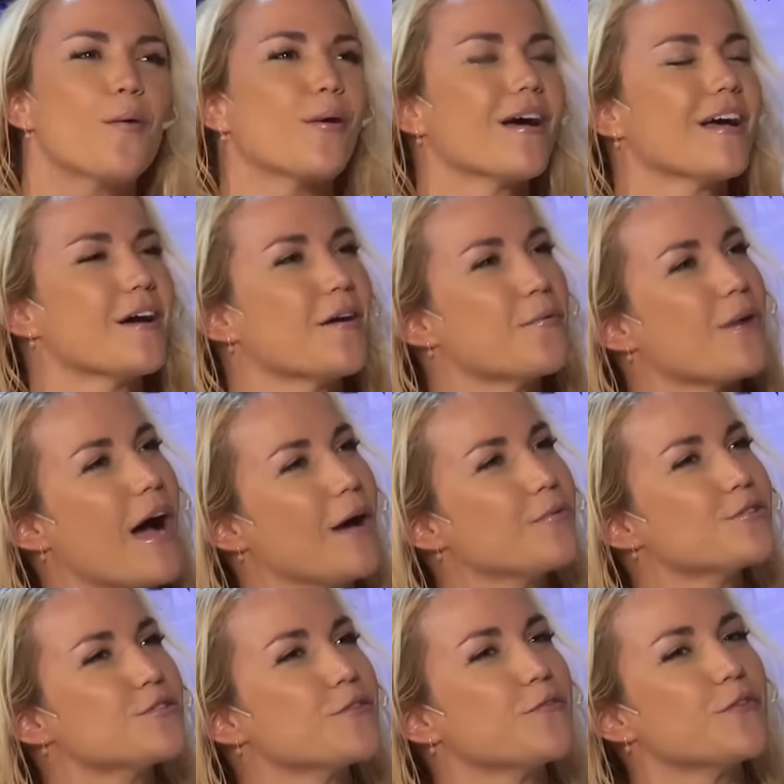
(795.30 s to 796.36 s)
Wait, how
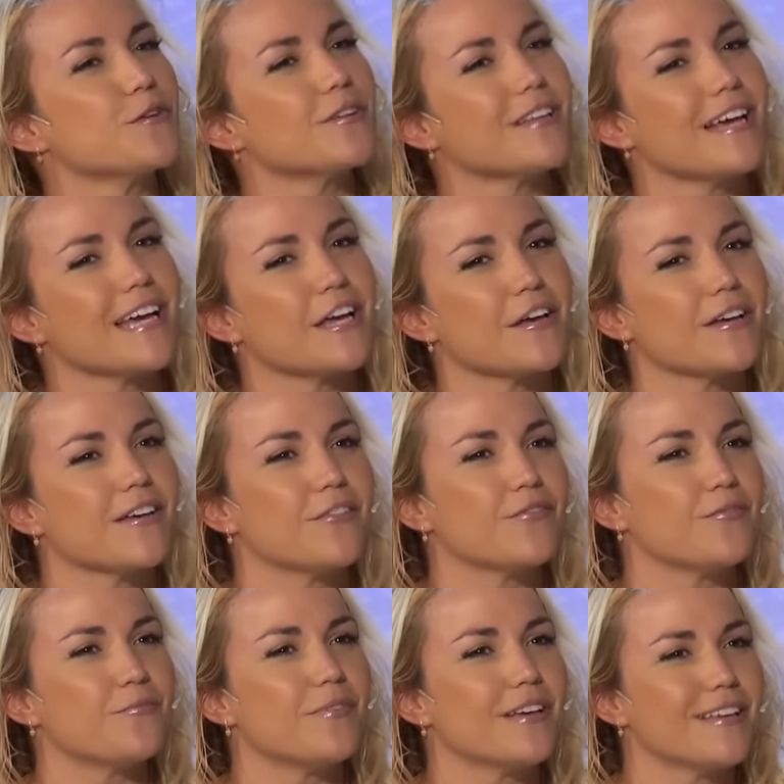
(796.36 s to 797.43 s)
would you feel like if
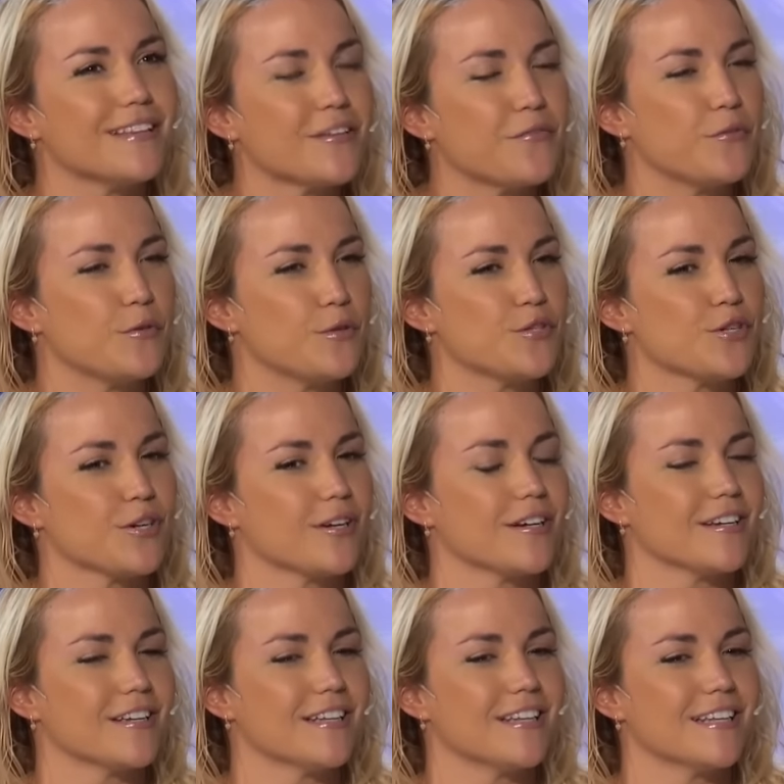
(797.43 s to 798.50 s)
in the
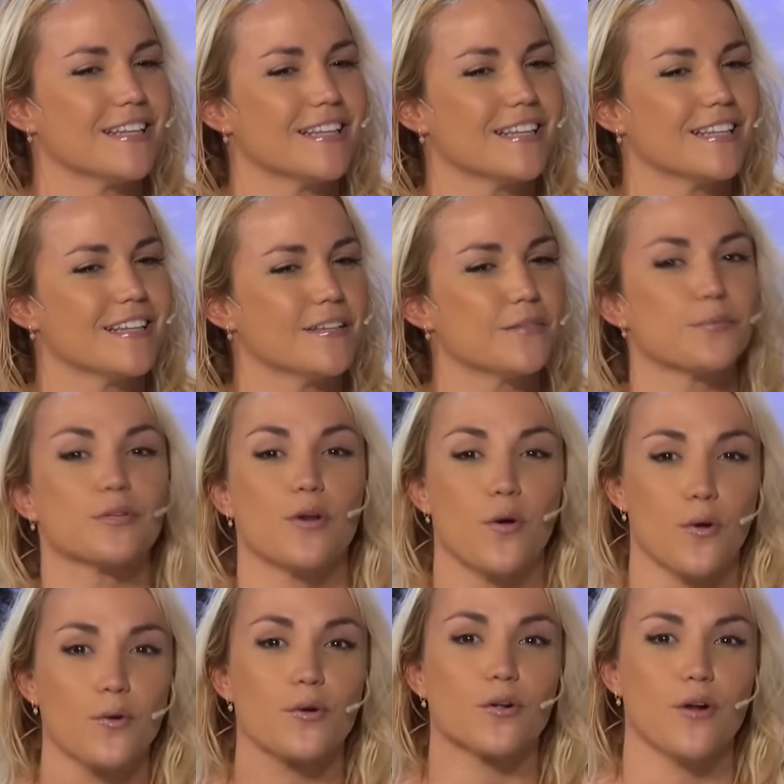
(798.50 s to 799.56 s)
future, uh, with the
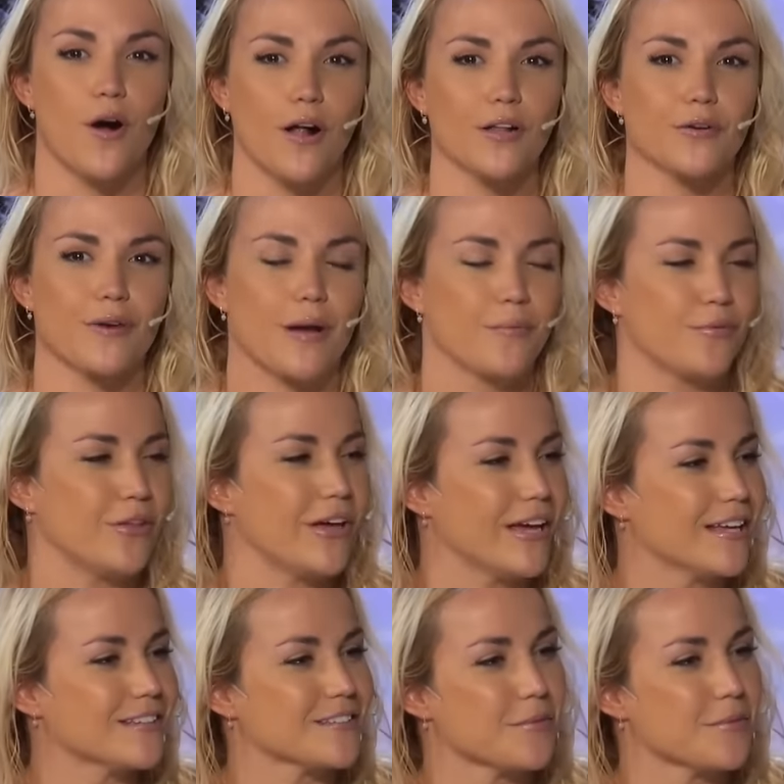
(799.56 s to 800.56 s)
whole hologram thing, mm-hmm.